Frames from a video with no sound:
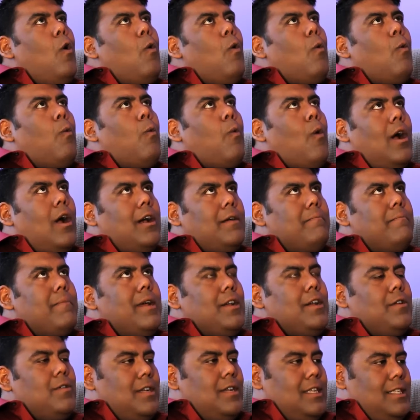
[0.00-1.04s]
What
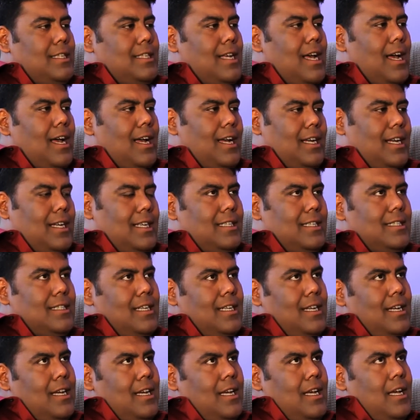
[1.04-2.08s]
made you decide
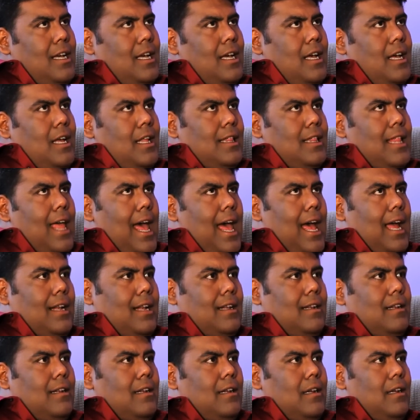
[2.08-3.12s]
that?